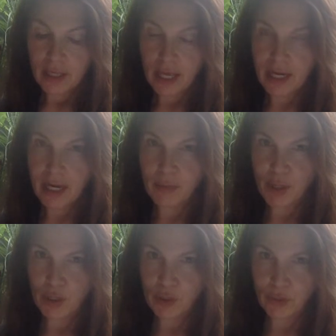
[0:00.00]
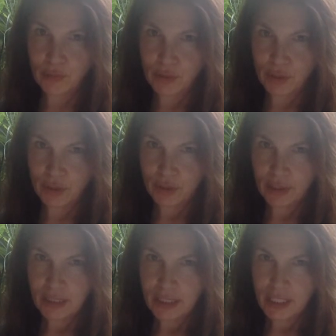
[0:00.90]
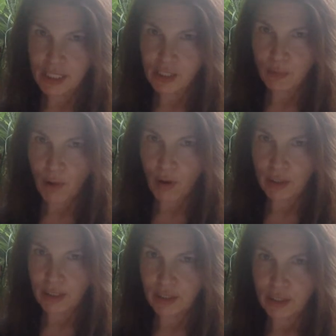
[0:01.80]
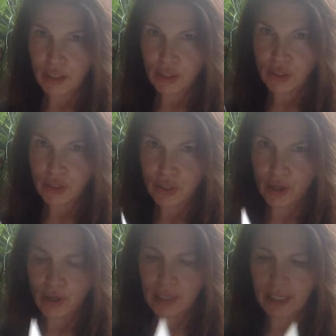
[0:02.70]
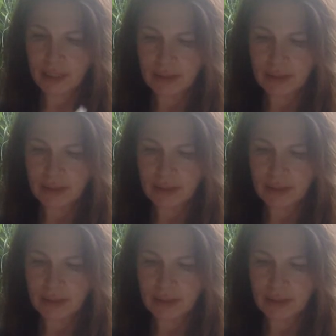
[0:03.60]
and coming closer, he spotted Charlotte.